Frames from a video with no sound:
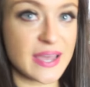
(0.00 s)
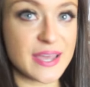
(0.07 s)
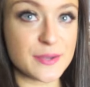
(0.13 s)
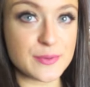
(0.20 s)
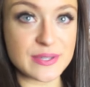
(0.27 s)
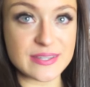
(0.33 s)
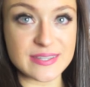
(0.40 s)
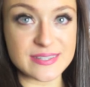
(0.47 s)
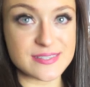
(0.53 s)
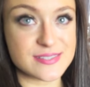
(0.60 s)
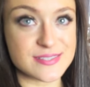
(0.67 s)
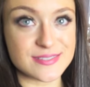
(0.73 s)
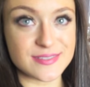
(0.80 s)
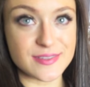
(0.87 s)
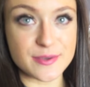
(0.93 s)
It really is
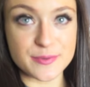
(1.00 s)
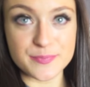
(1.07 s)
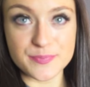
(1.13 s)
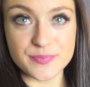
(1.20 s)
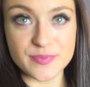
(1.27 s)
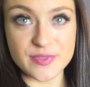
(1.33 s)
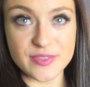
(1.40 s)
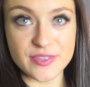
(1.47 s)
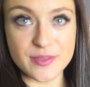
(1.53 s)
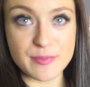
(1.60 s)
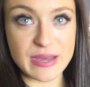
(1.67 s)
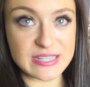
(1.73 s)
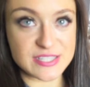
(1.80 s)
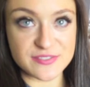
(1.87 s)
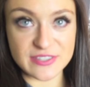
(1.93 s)
the
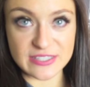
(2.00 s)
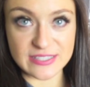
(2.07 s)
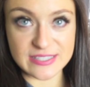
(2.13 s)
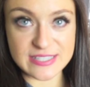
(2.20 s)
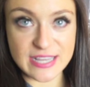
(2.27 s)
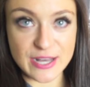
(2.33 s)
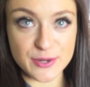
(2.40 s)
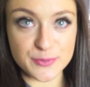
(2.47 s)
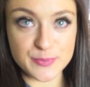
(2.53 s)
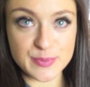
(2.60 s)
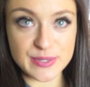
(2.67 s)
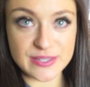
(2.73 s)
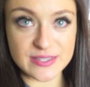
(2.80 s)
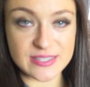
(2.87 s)
best feeling to help